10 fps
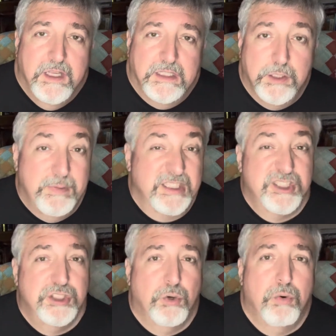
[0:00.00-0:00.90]
A little bit of
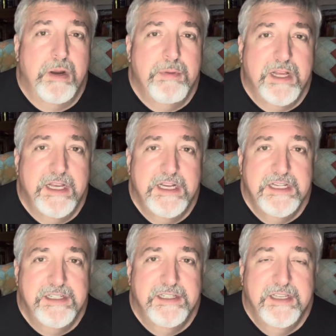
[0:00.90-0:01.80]
story behind
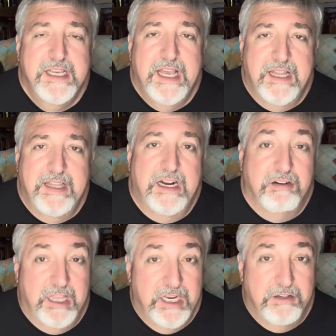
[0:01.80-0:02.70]
it, and then I'll
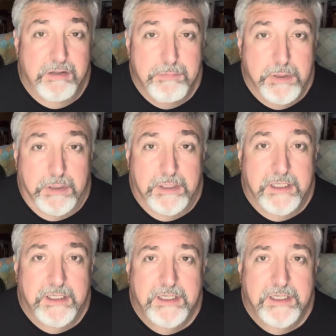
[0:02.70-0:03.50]
get into the book.